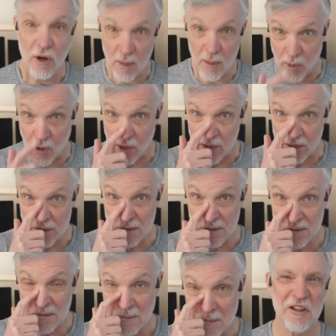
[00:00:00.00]
apart,
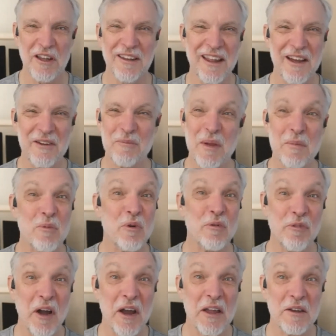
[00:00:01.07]
and that maybe we'll
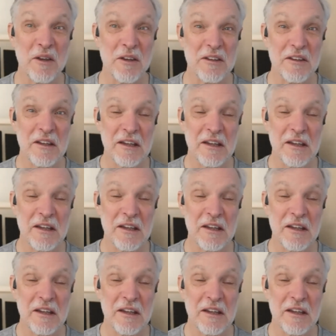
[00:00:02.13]
find it.